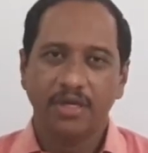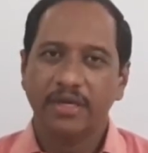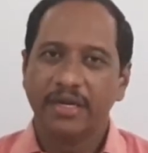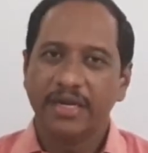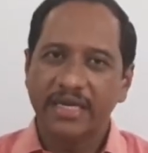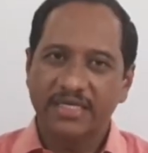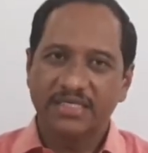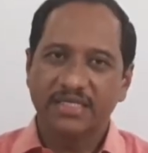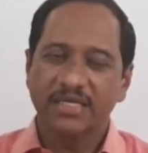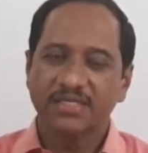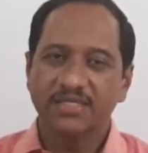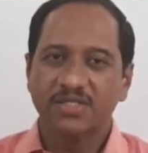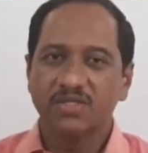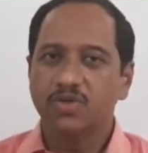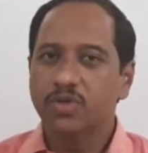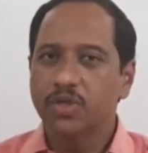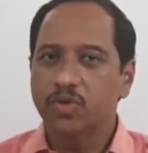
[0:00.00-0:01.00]

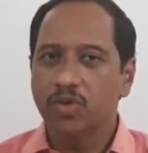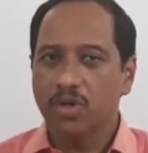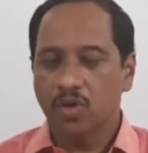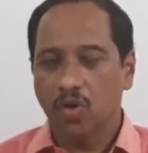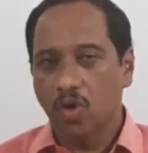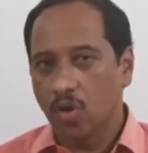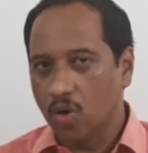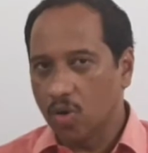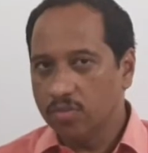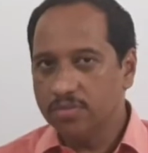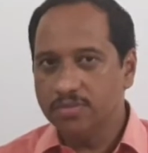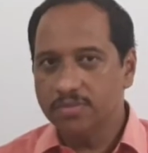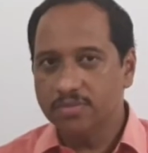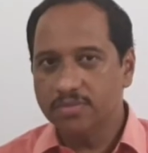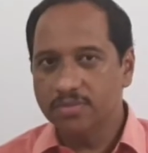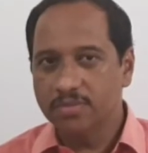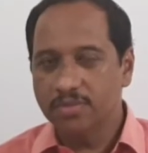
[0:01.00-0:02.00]
reaches to your
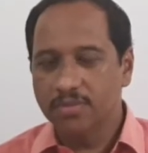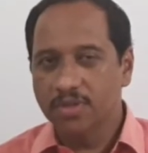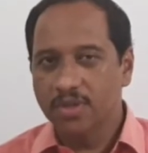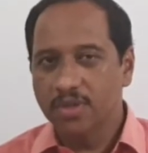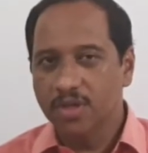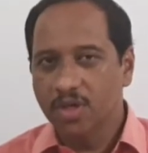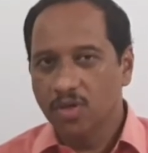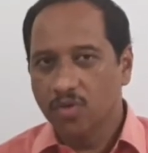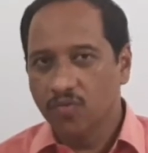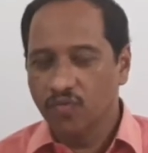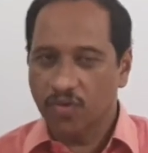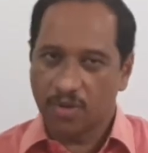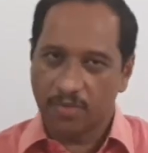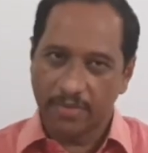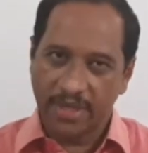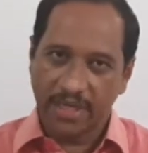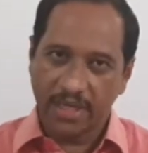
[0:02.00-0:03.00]
home
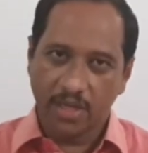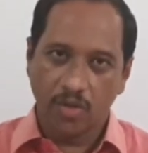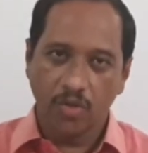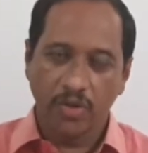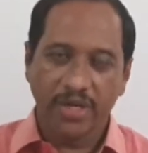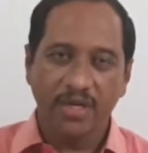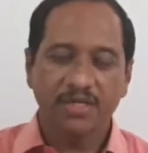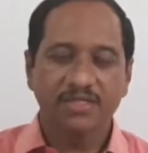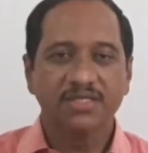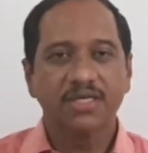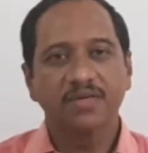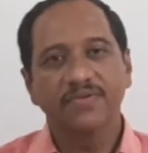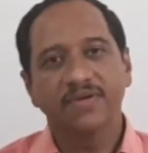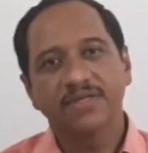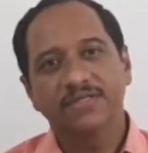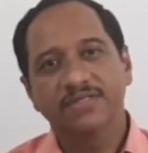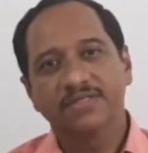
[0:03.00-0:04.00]
from a courier
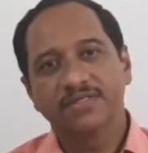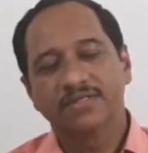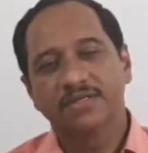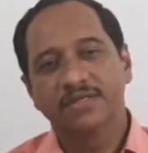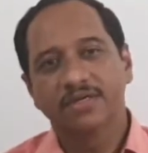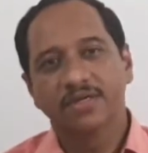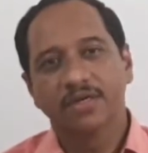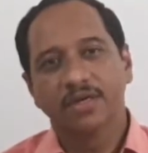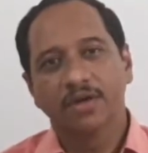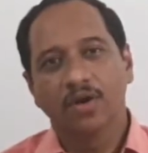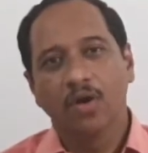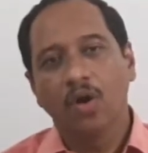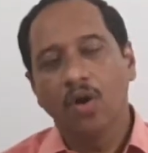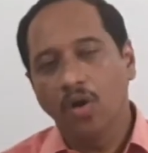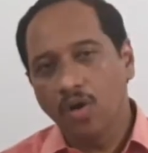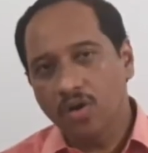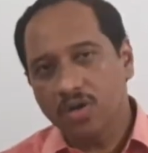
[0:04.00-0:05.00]
service
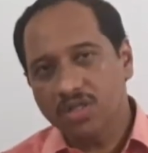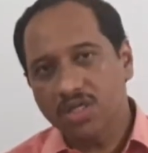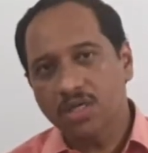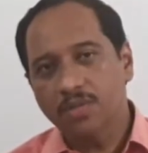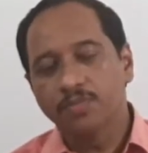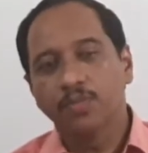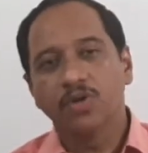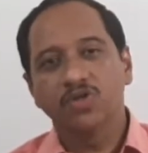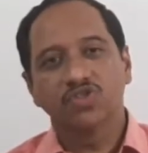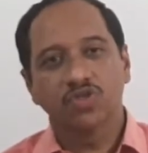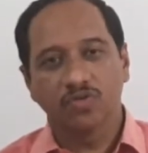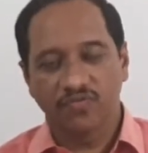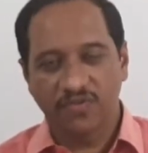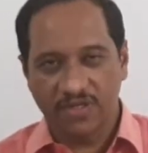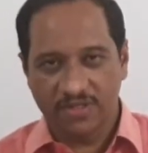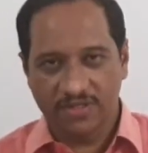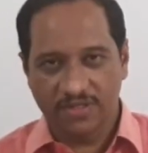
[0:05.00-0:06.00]
or the post
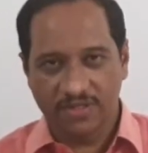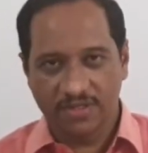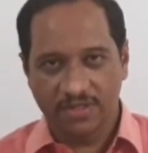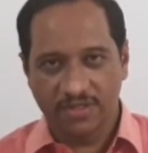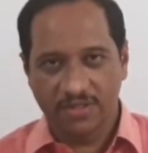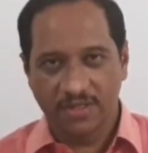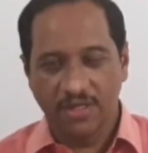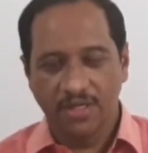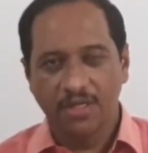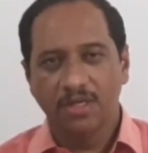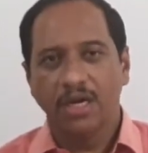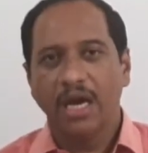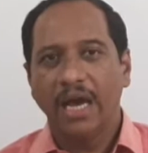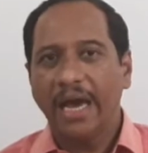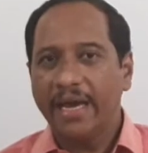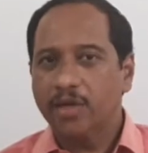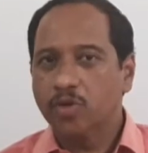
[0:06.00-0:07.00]
office
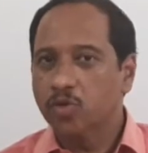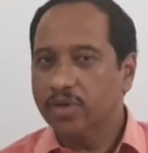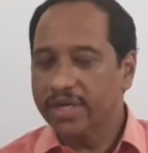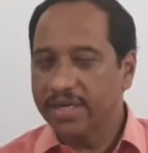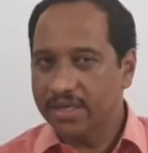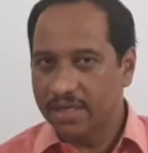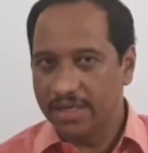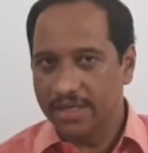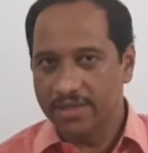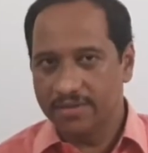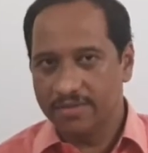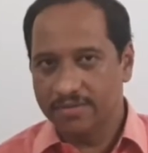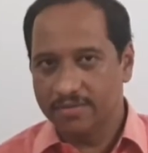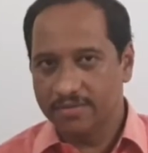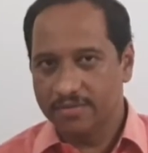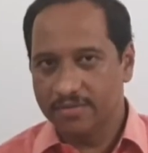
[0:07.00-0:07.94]
accurately